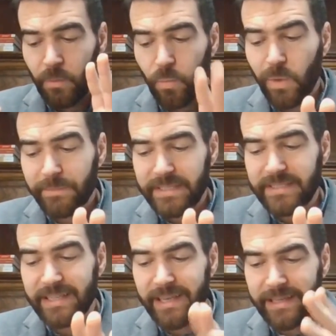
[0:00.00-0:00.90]
One
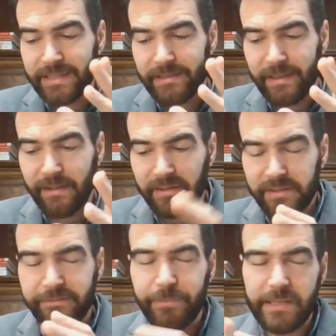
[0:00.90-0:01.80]
mistake that a
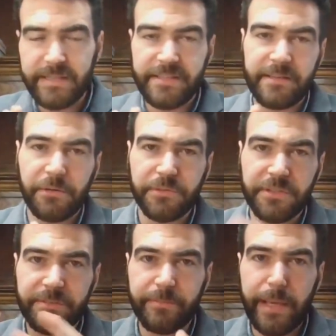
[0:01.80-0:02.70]
lot of business
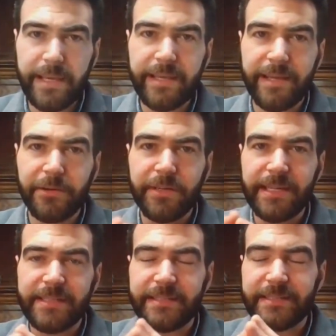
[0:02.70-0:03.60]
owners make here
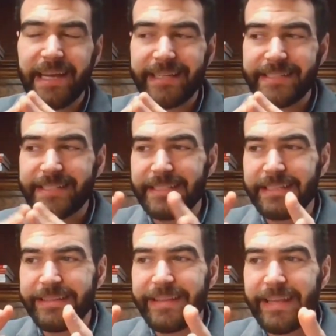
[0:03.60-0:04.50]
is that
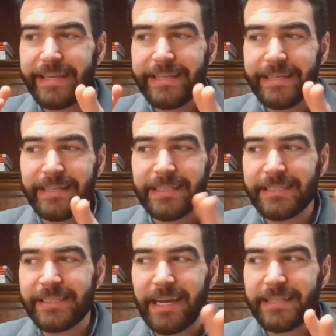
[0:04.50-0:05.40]
they
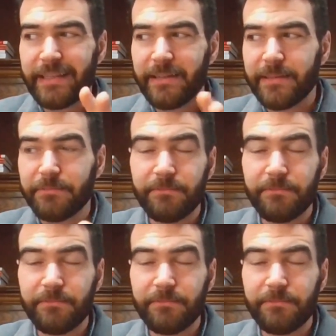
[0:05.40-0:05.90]
kind of